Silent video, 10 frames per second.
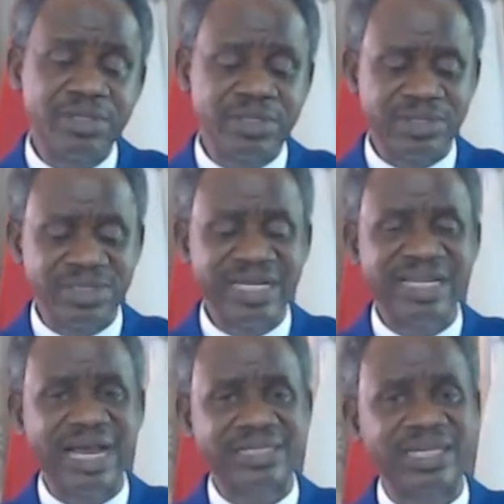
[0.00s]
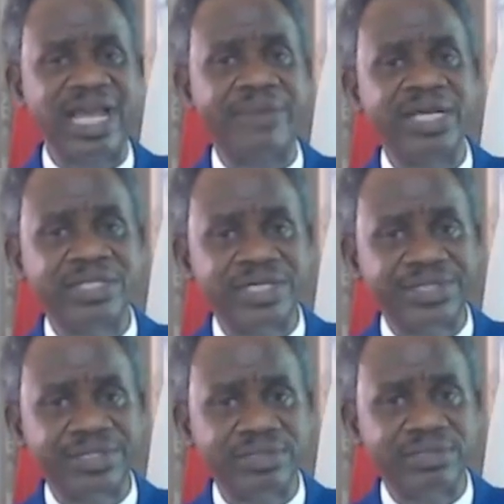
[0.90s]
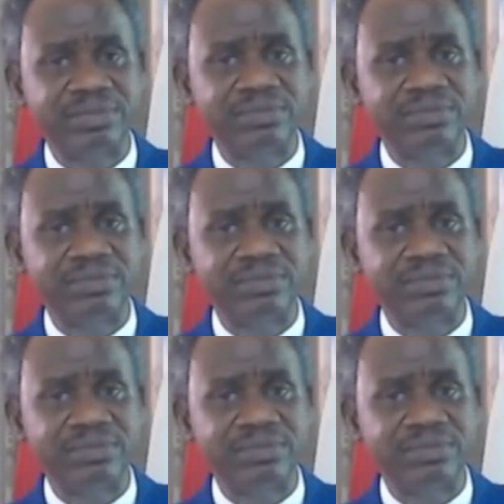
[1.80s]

it is read as lamentation.